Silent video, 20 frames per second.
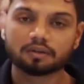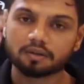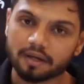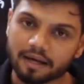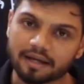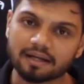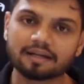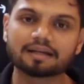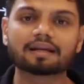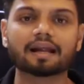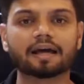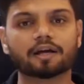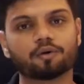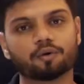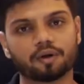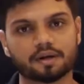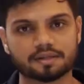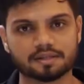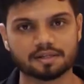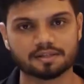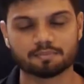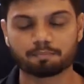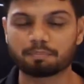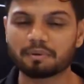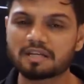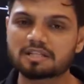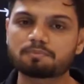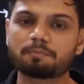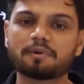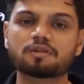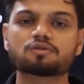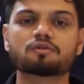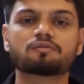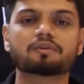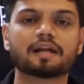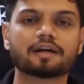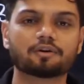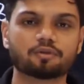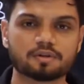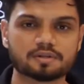in glycolysis. Piece of
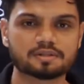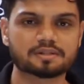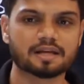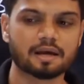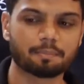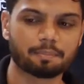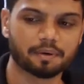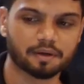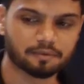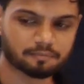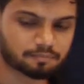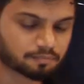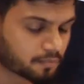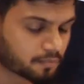glycolysis is happening.